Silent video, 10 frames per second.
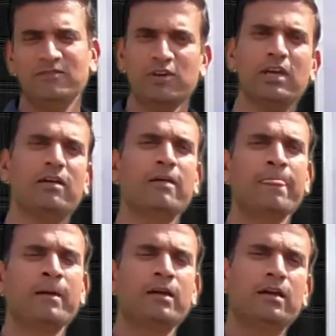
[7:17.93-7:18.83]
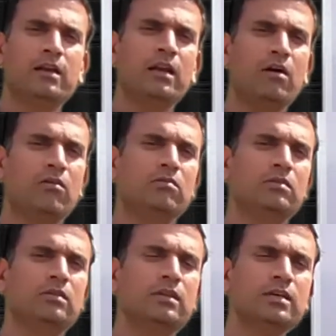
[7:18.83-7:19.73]
Okay. Now
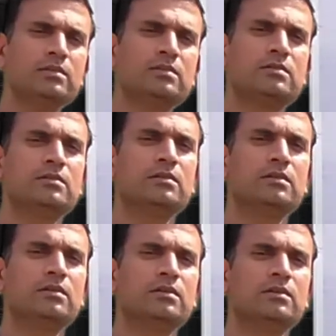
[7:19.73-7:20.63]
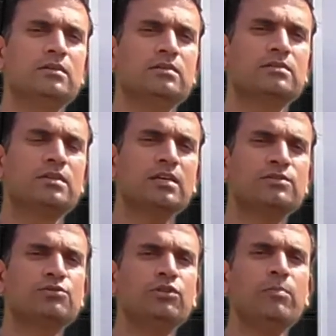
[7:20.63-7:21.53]
this
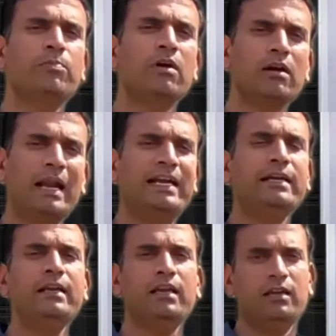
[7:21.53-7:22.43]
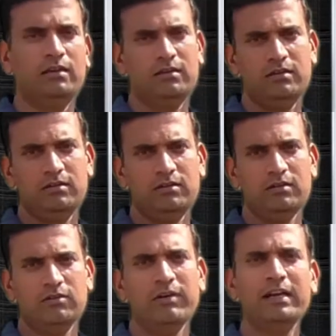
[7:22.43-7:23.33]
6 to the power 90
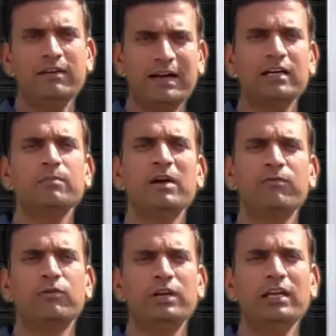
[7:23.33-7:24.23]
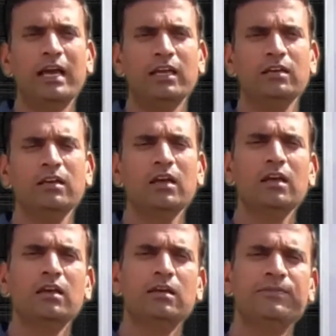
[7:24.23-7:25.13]
when divided by 49,
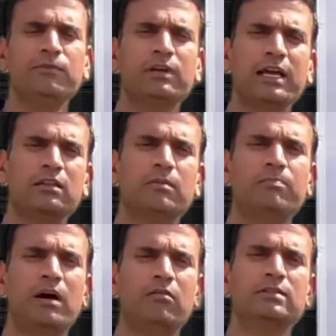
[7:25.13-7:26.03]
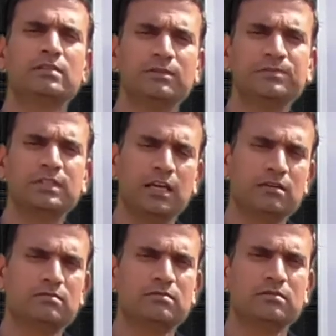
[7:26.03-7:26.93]
if you take the powers of
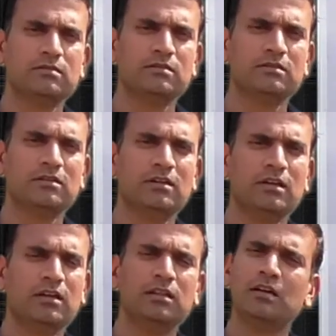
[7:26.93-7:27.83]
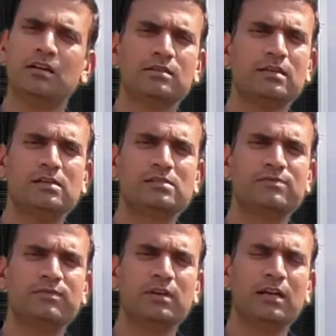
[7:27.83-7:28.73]
6, the
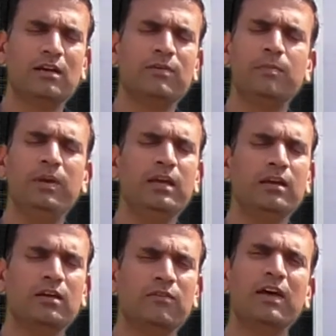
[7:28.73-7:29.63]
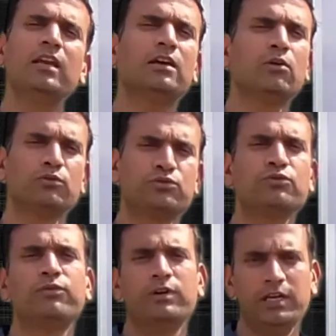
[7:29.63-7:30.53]
results never be very close
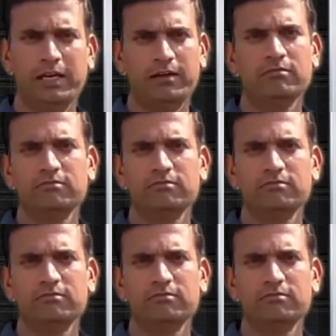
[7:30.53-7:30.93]
to 49.